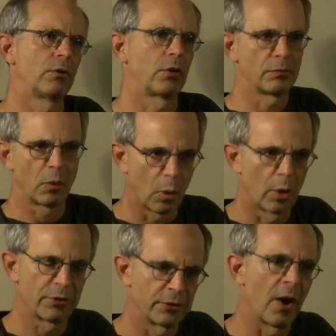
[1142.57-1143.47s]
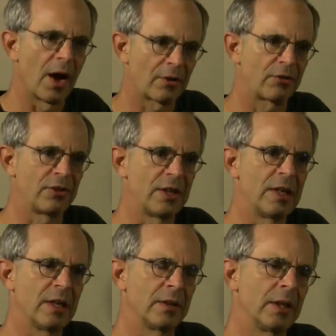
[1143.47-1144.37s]
sort of
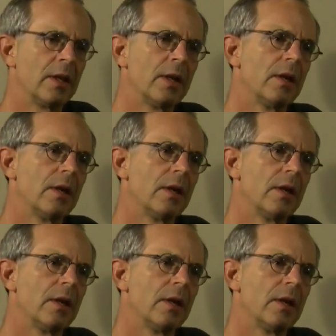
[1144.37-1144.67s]
orthodoxy, and